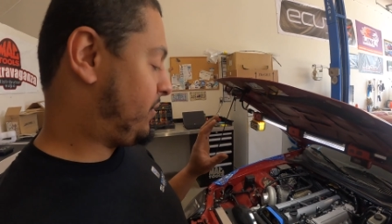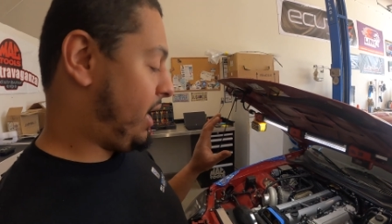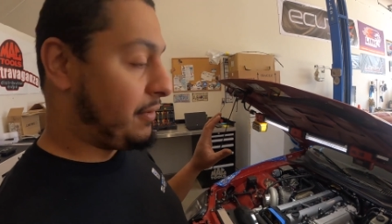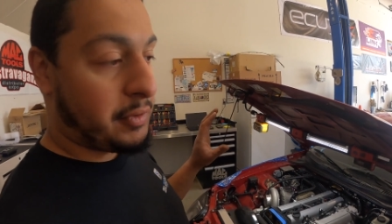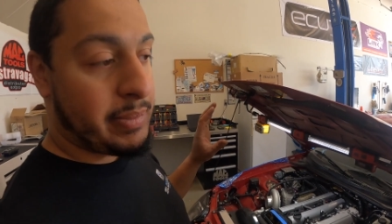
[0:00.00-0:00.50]

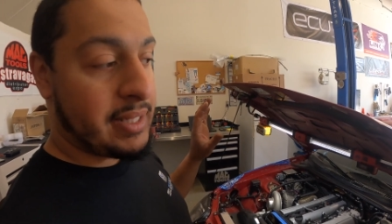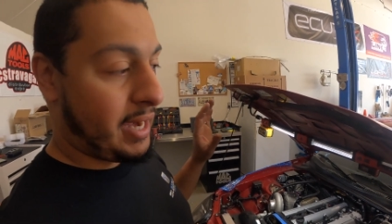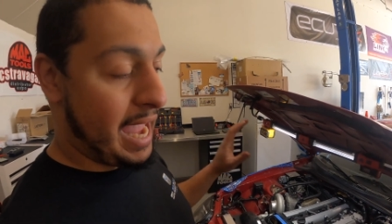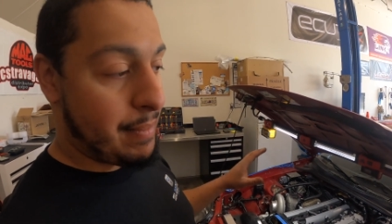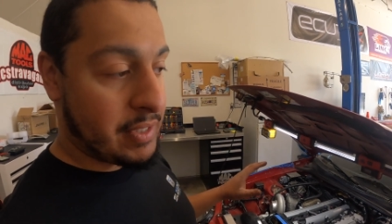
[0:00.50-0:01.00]
God forbid the
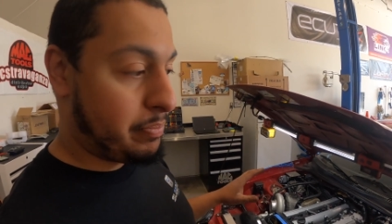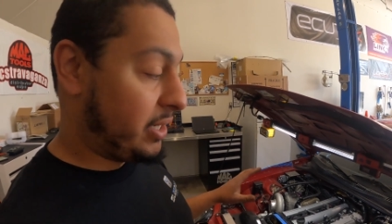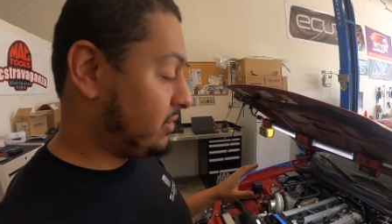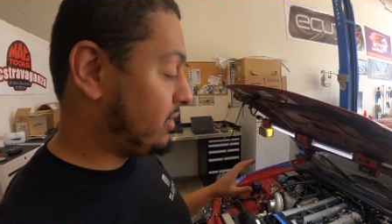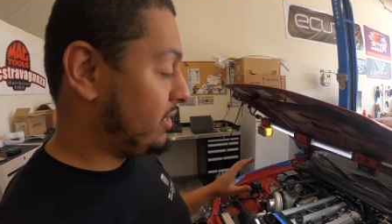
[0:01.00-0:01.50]
cam is
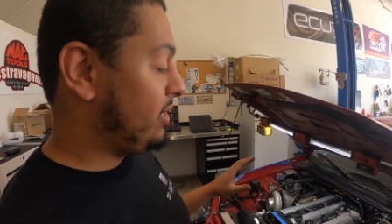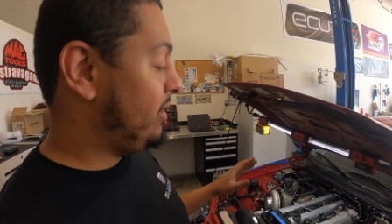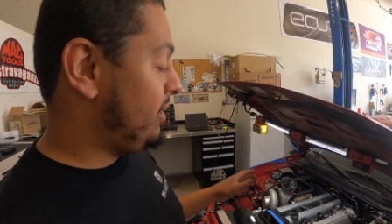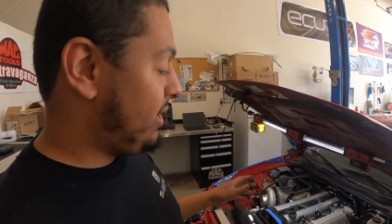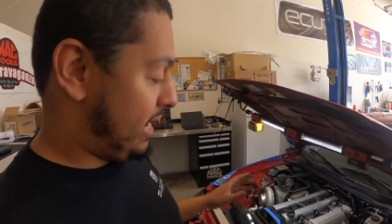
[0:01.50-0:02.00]
busted
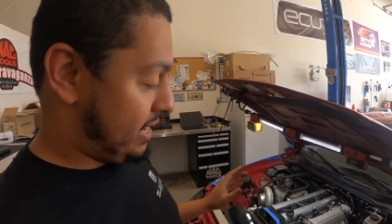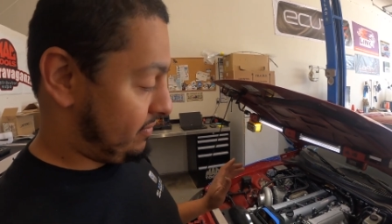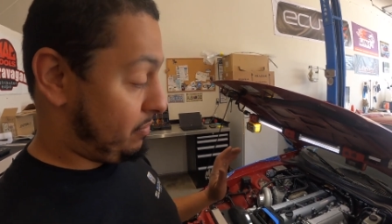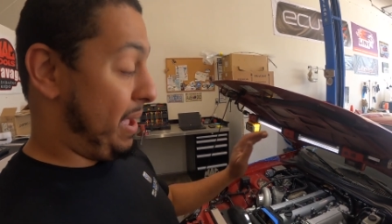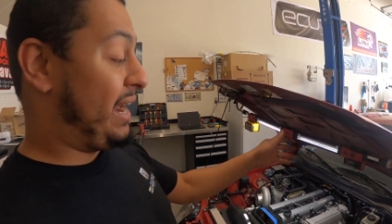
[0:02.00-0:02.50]

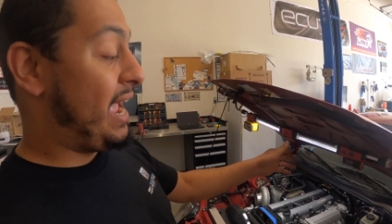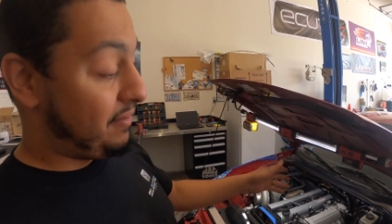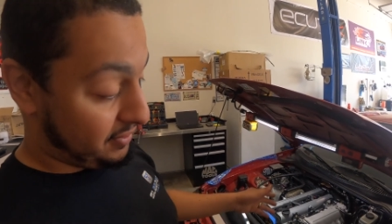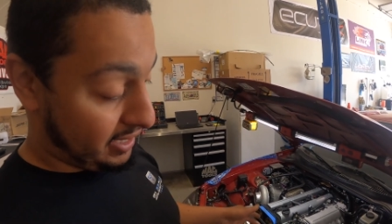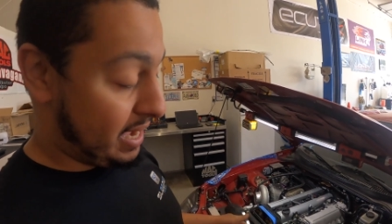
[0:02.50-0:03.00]
and the back
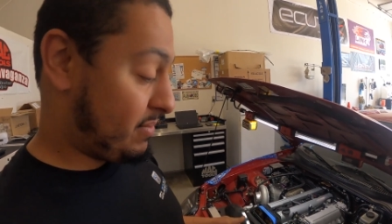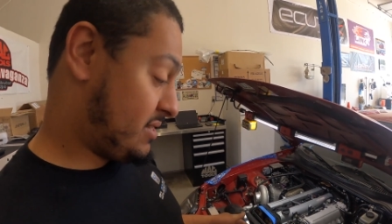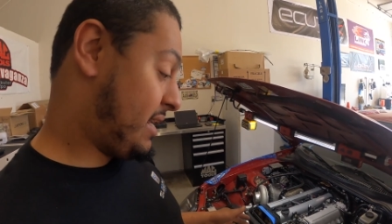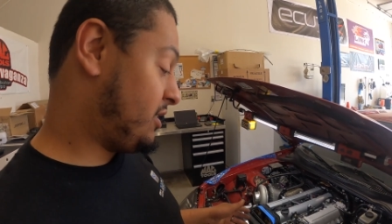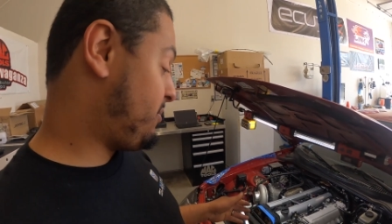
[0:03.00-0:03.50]
half of the cam is
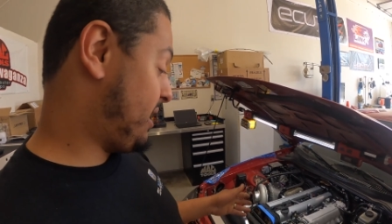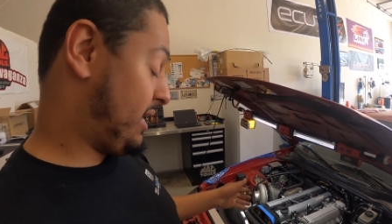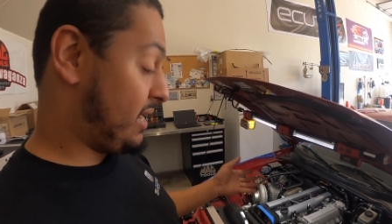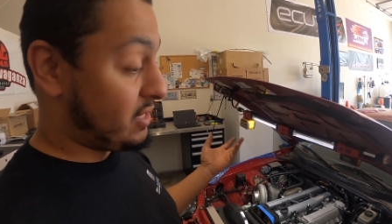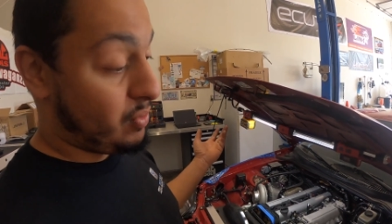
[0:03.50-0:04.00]
not
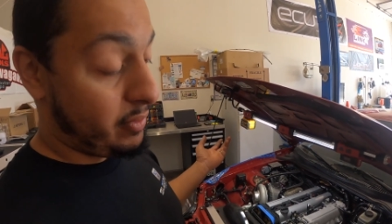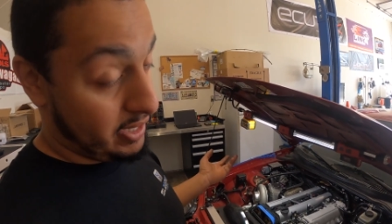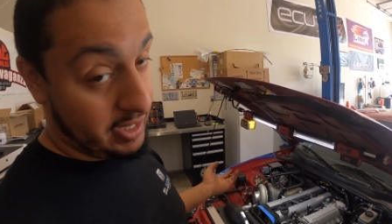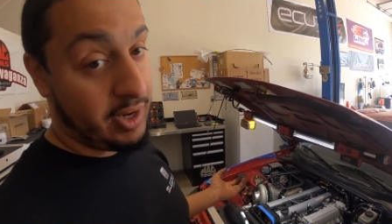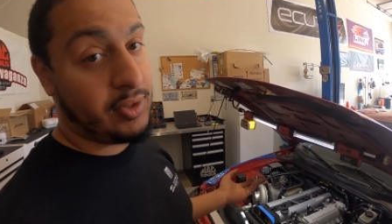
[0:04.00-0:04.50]
spinning, and that's why we're
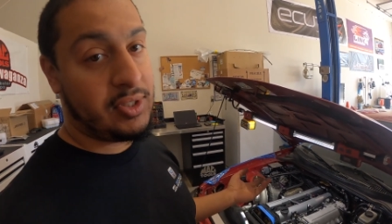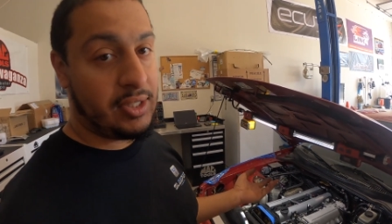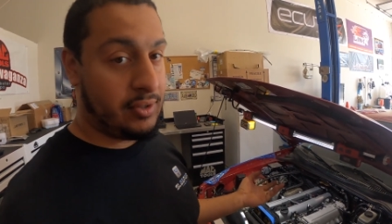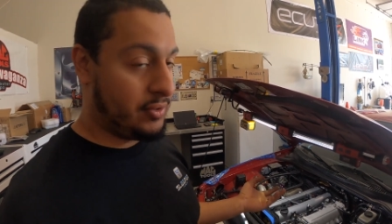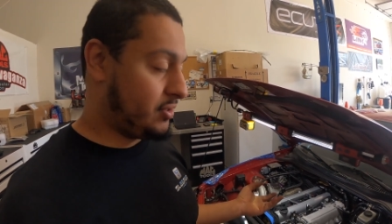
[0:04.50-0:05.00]
getting no
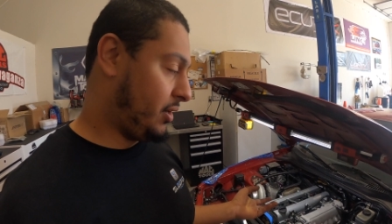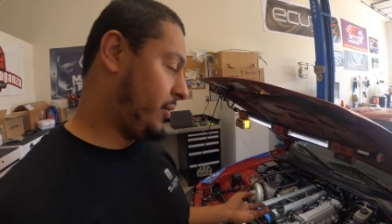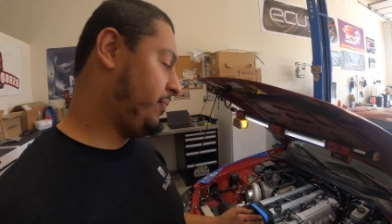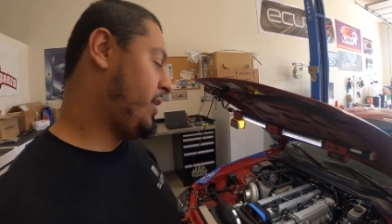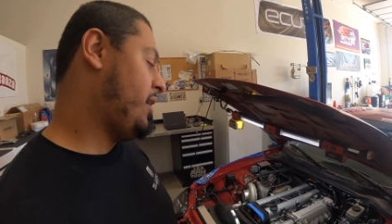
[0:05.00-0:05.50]
signal. So